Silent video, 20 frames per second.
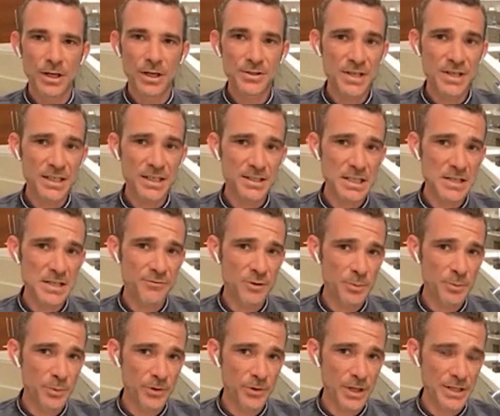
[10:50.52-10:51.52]
a technique
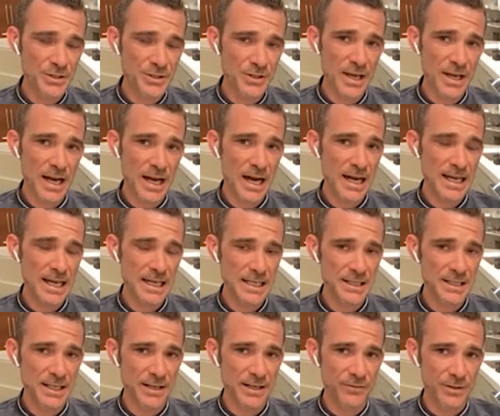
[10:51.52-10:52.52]
for polenta that I
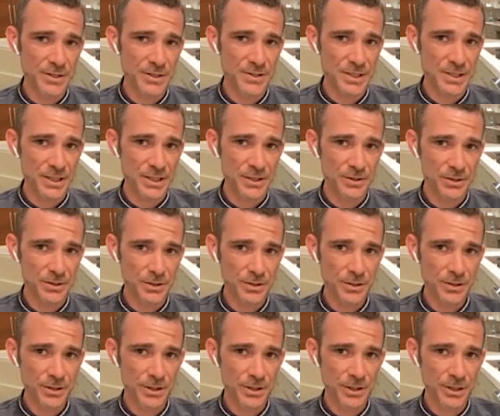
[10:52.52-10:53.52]
had never seen,
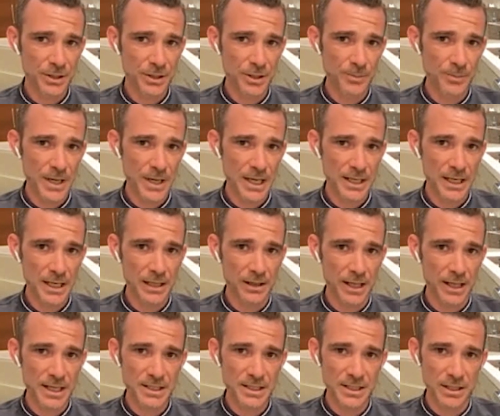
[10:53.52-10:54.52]
and I
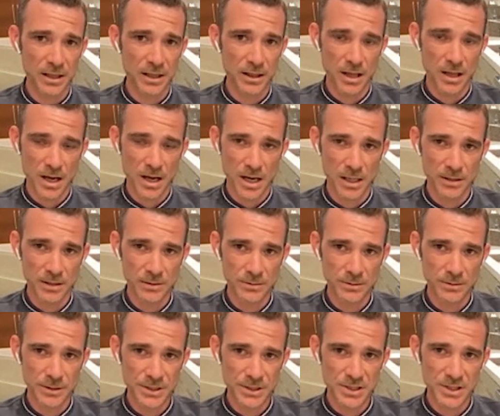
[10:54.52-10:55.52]
liked it a lot.
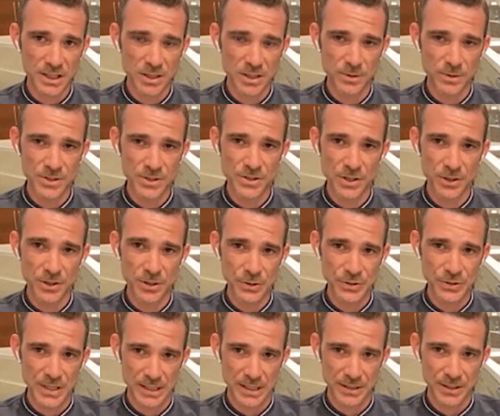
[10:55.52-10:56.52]
It's like a risotto
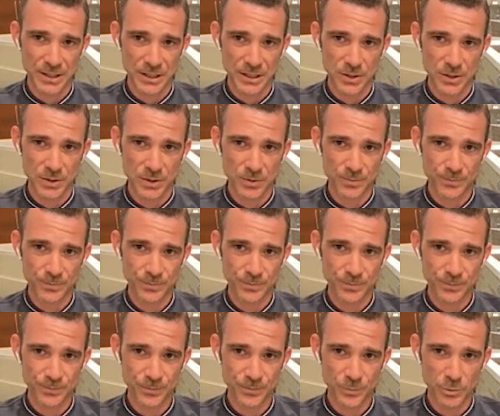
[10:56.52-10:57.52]
technique
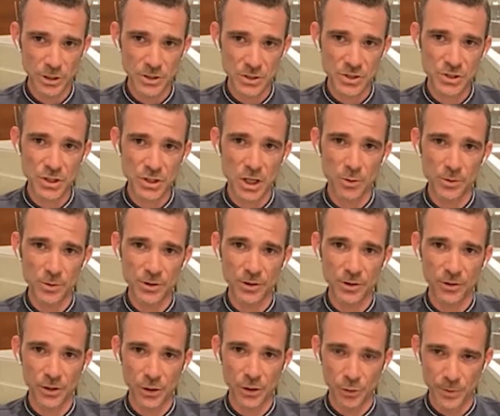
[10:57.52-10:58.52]
where you start with a
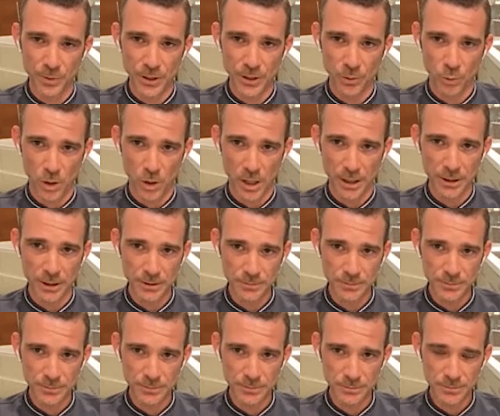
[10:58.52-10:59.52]
little bit of water,
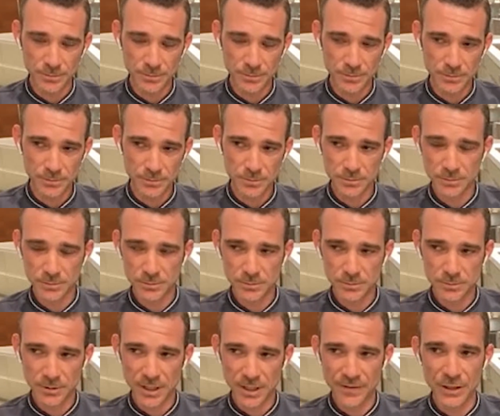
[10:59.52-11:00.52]

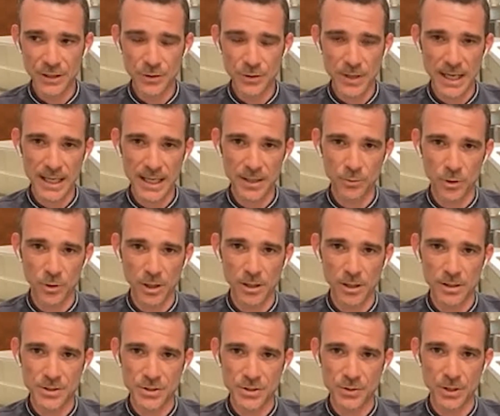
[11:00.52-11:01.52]
and then you add
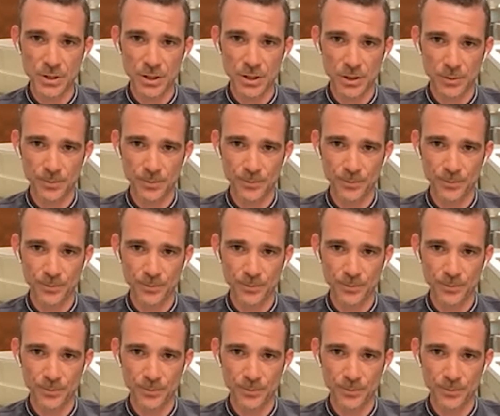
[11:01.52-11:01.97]
water as you go.